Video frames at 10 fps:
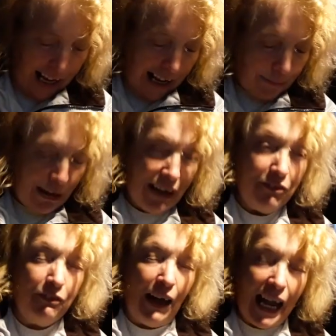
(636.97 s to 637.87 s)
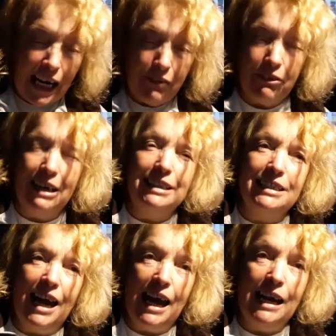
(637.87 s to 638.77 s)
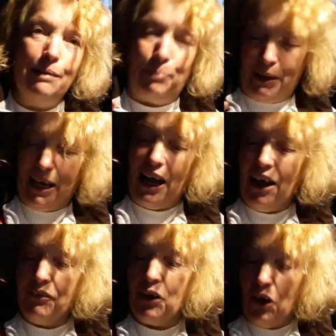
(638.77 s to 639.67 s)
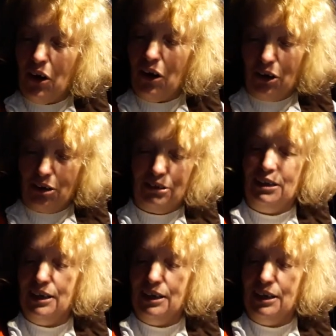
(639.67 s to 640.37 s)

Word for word: and my favourite tape of all,